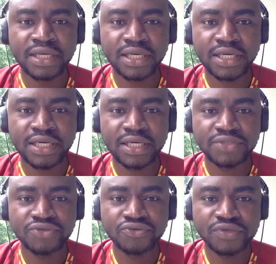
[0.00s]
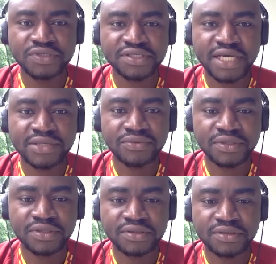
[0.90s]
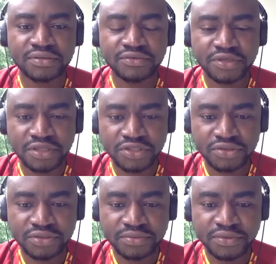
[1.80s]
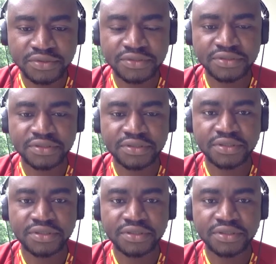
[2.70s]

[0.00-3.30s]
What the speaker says: Chukwueze signed with Rock Nation Sports.